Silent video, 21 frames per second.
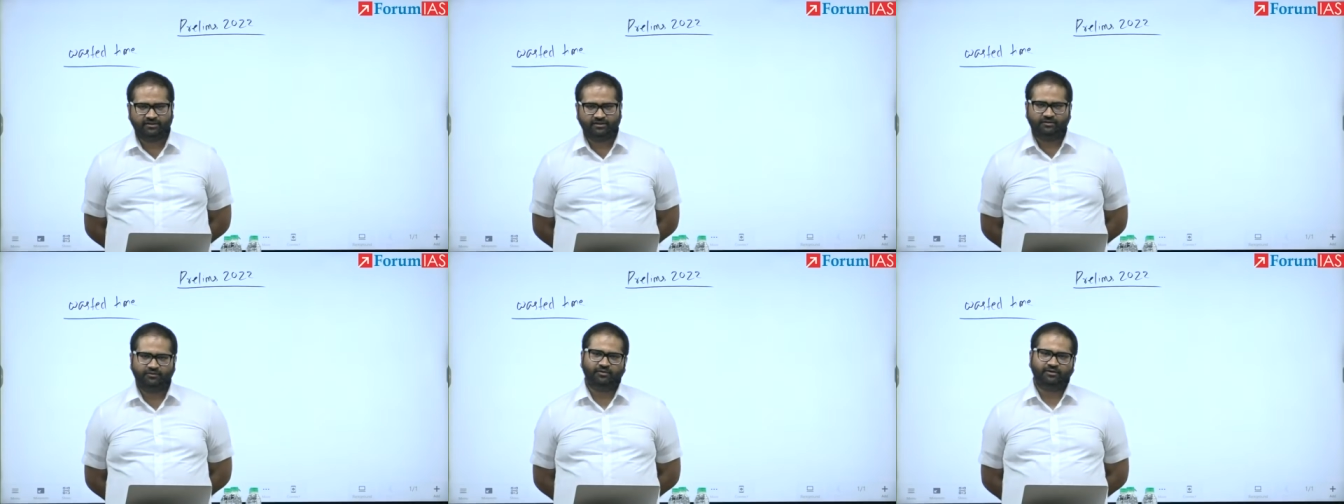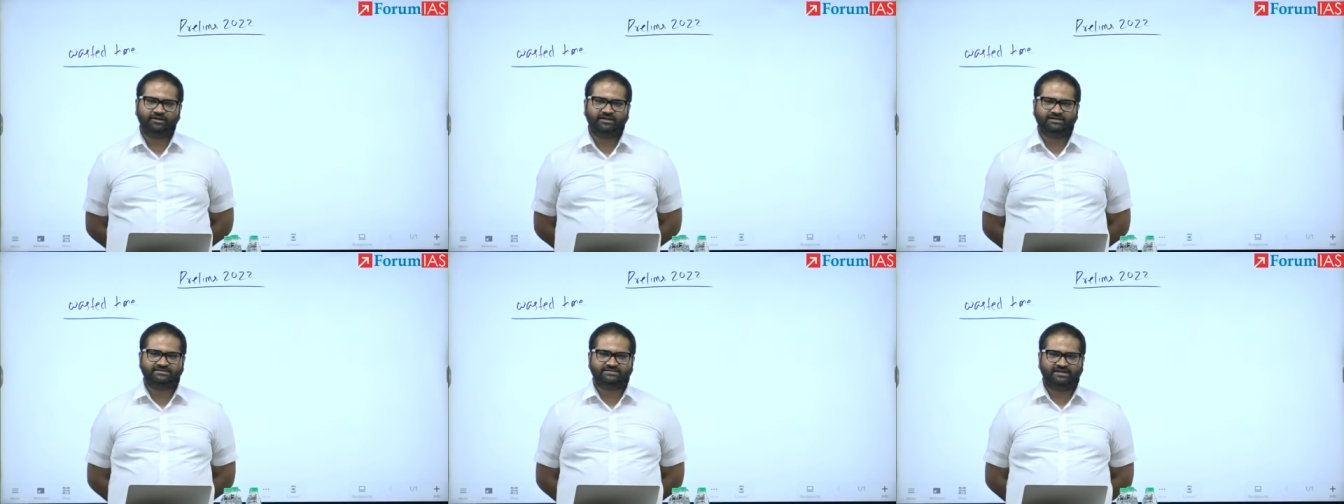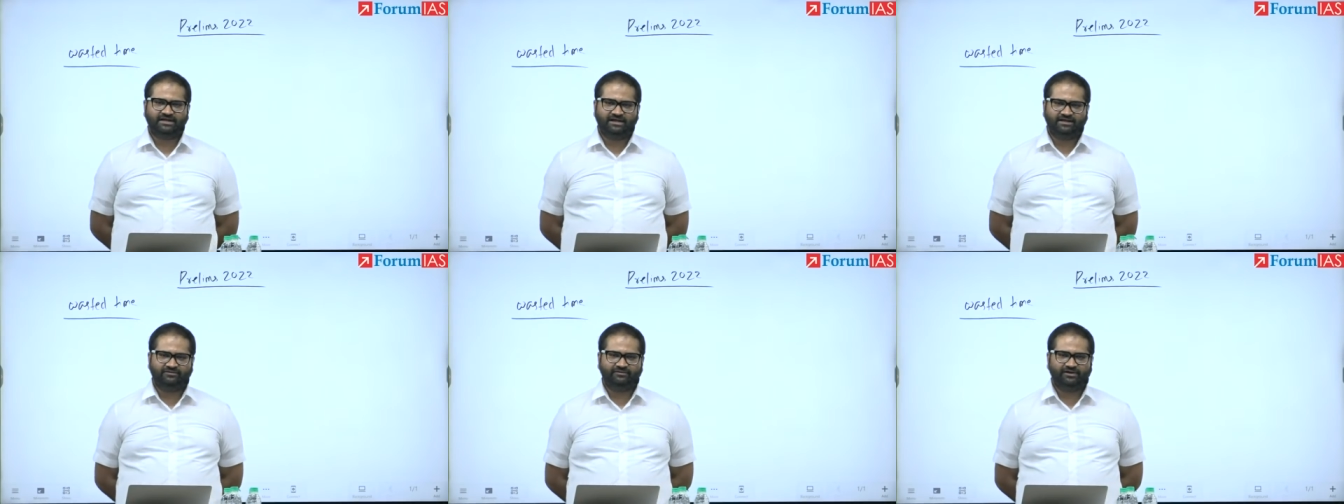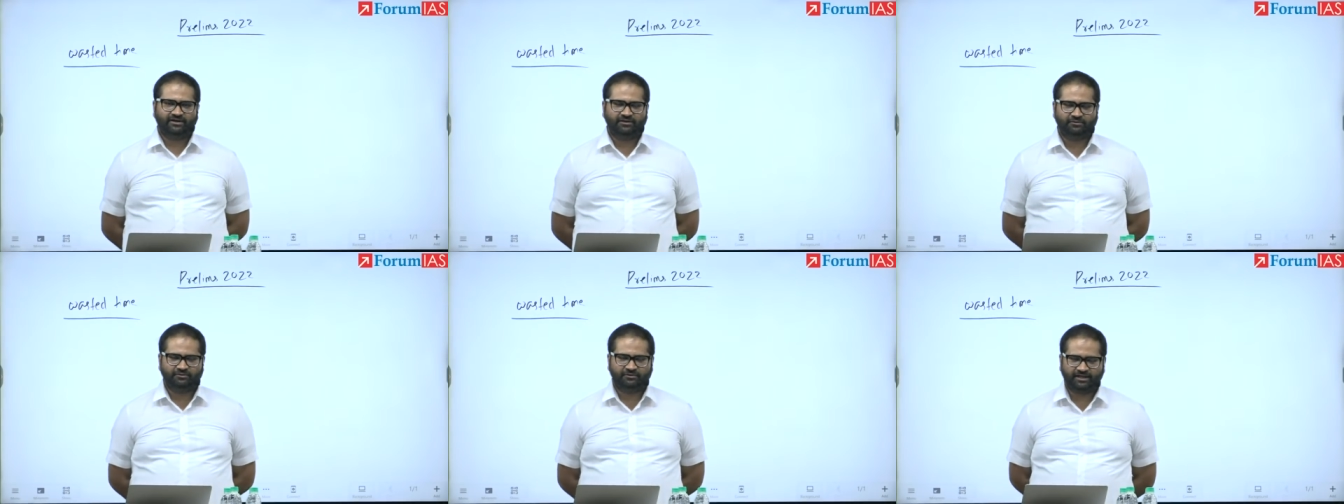What is
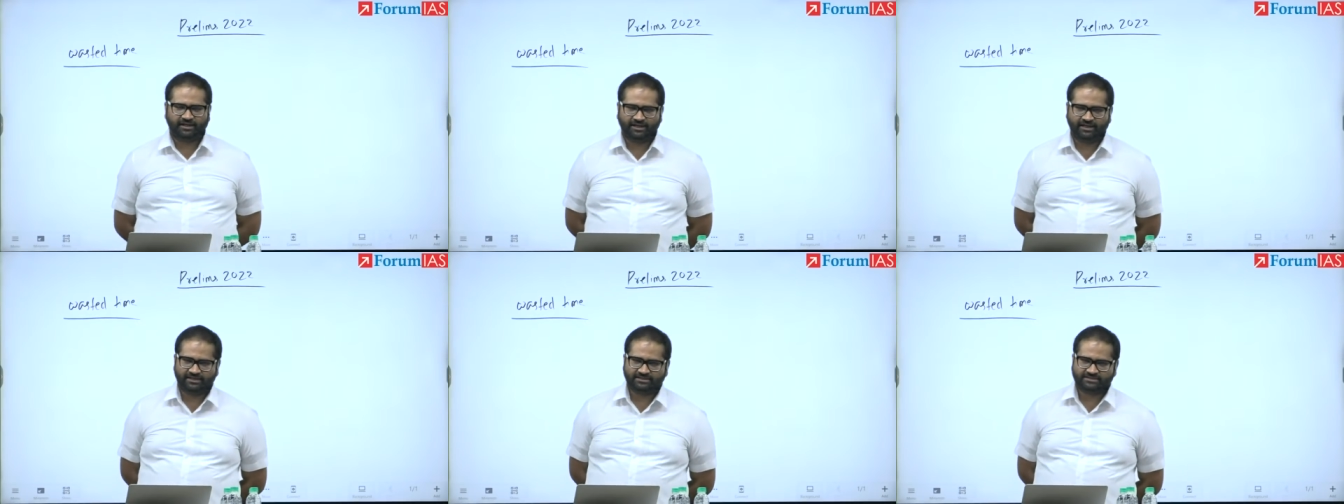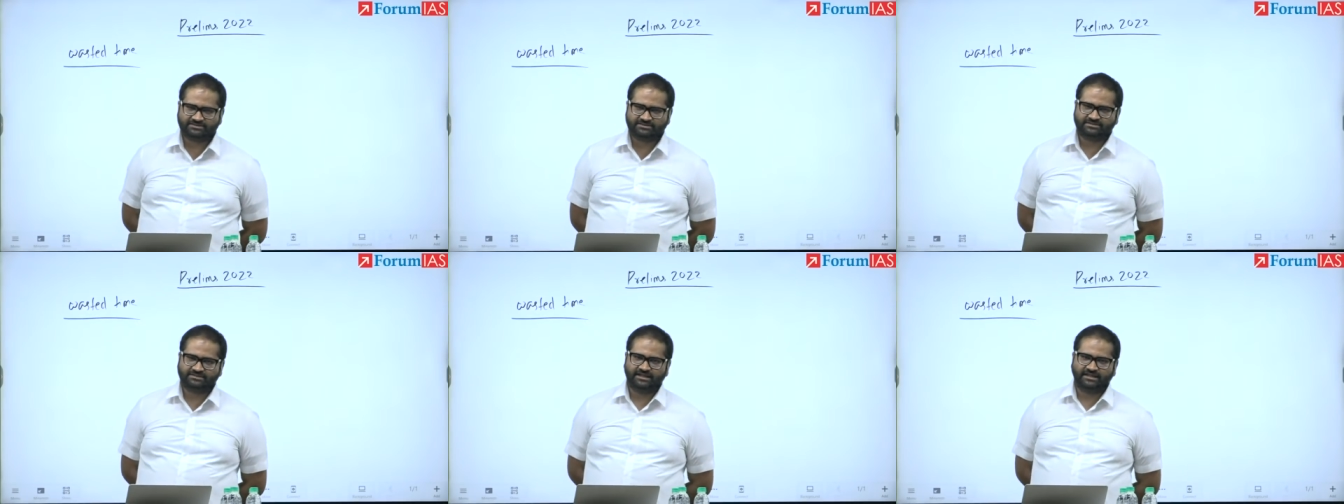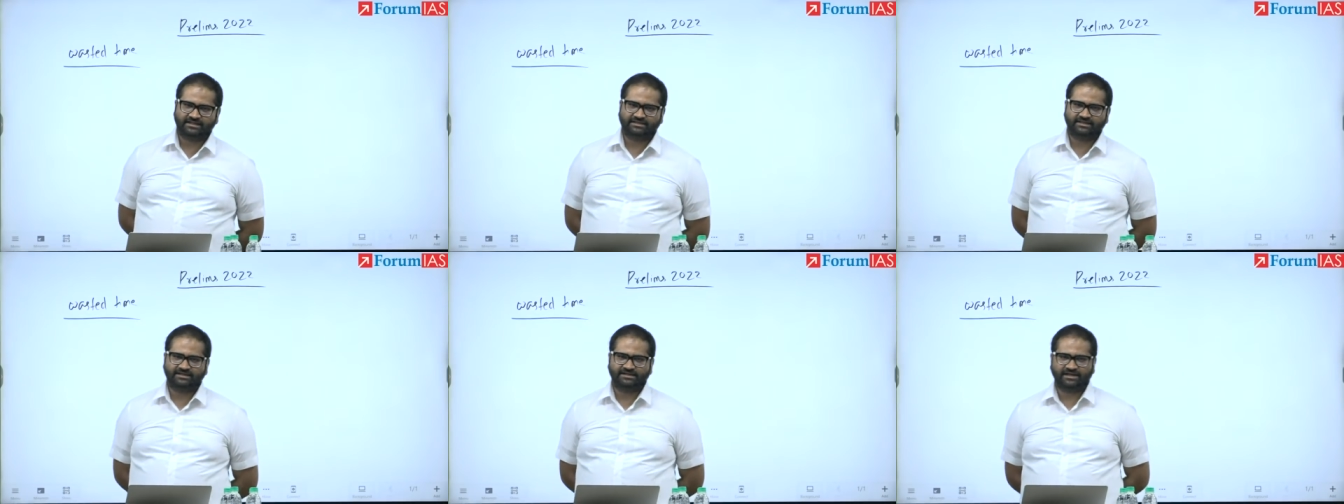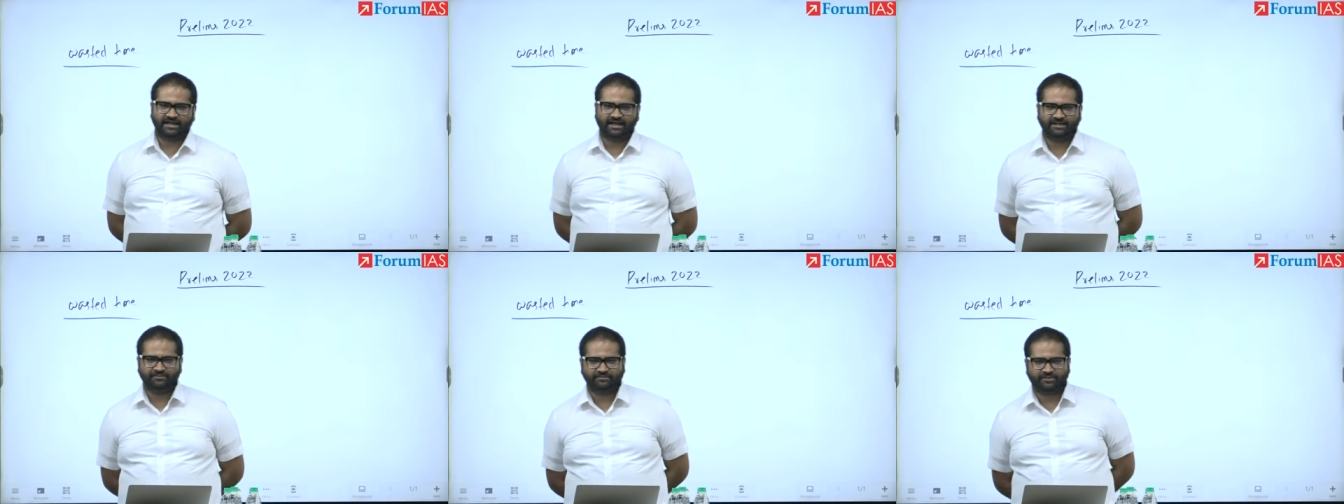relevant today is that the
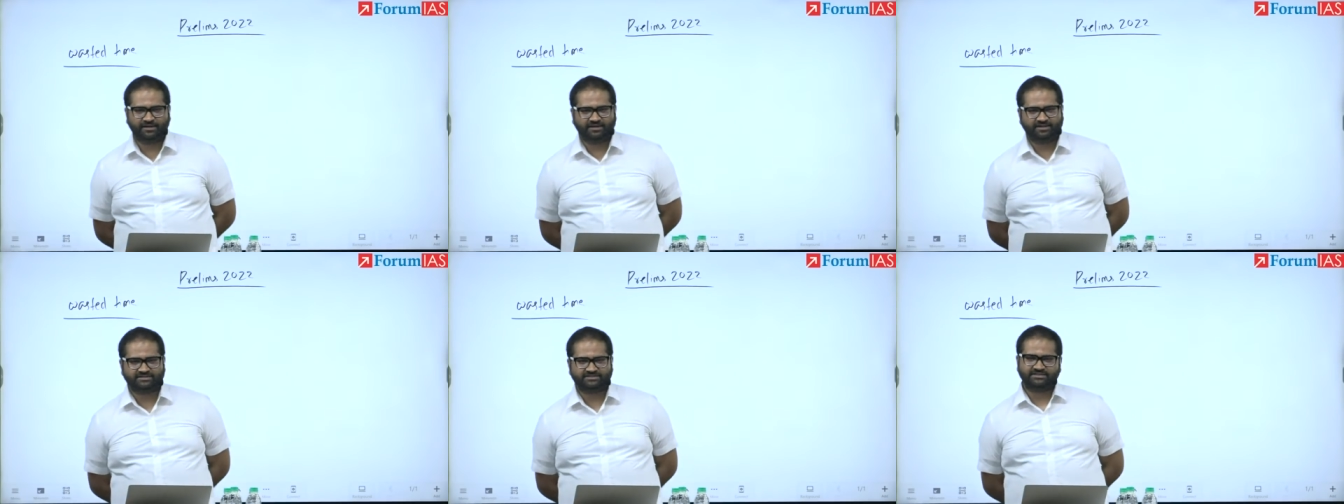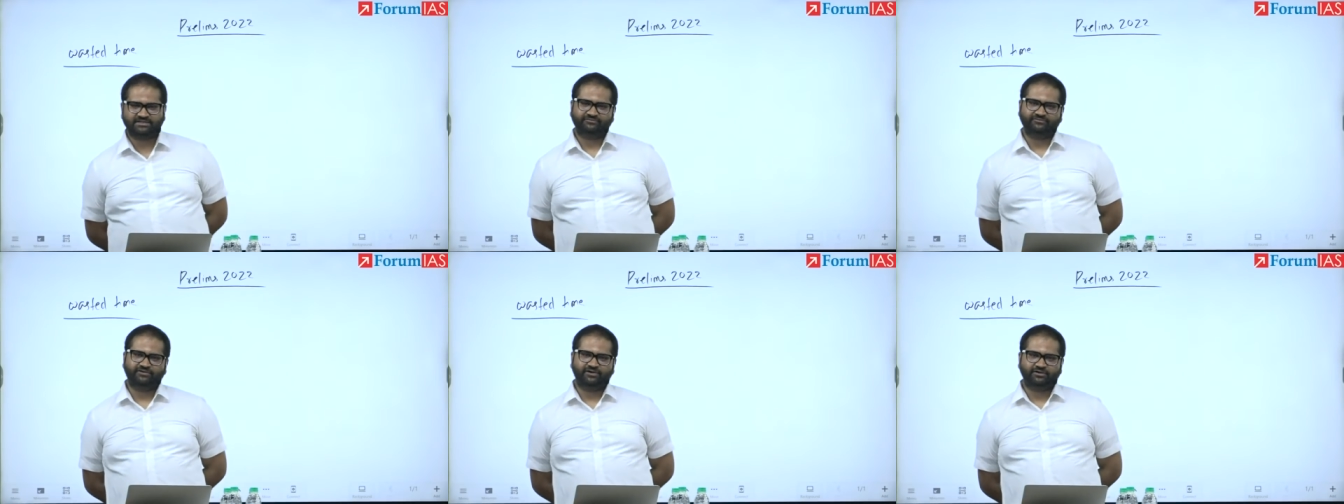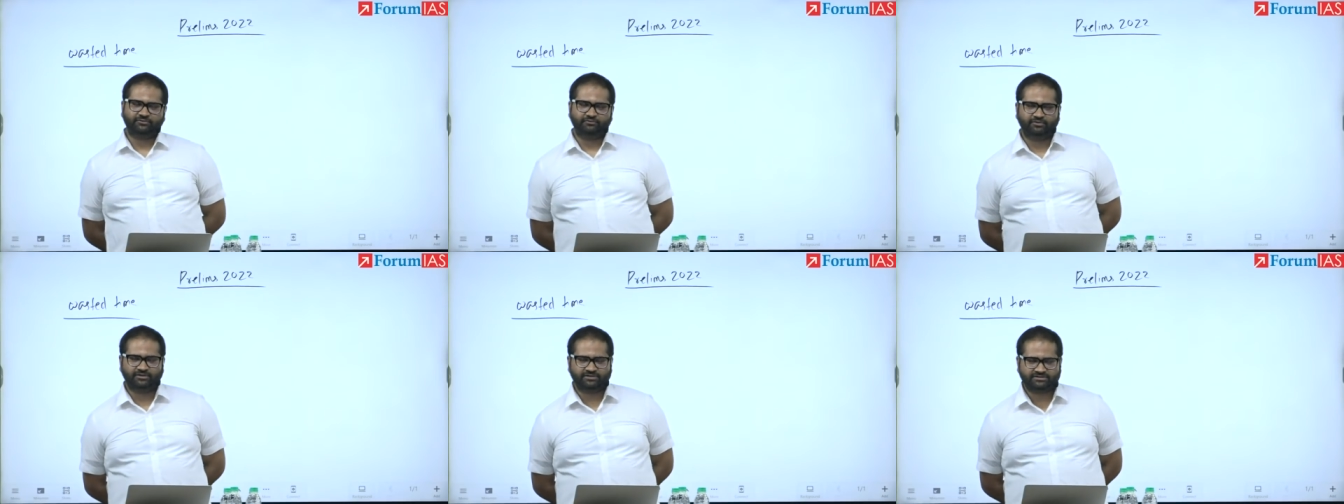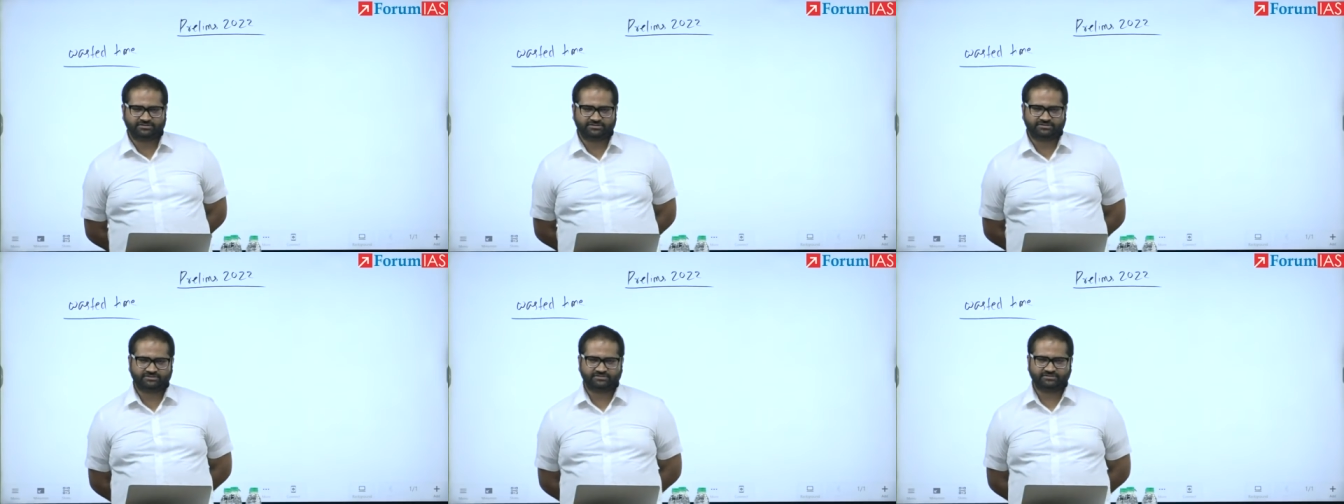time that is given to
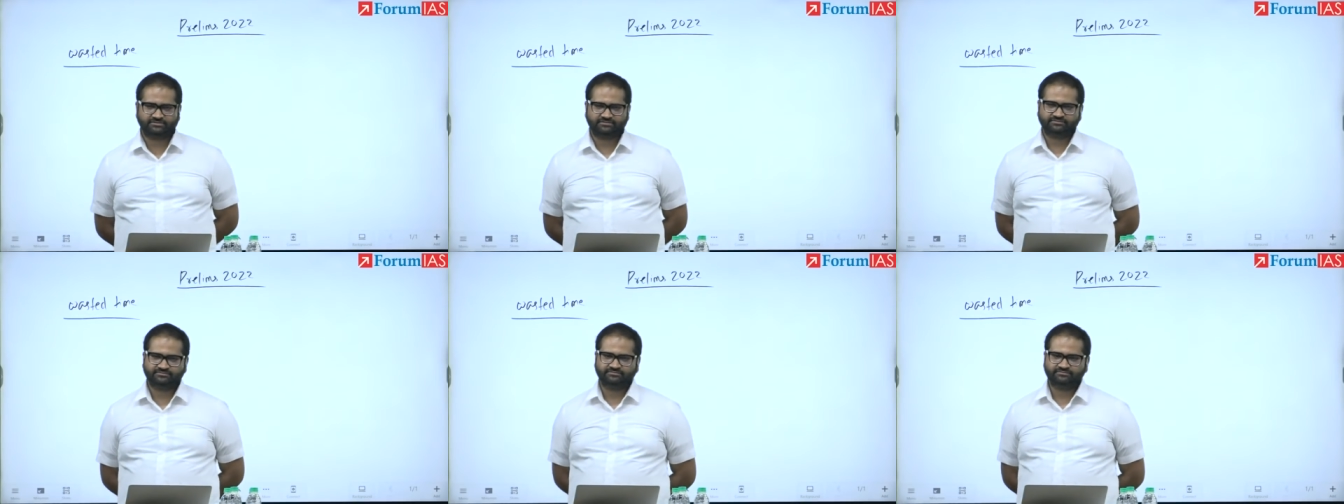us,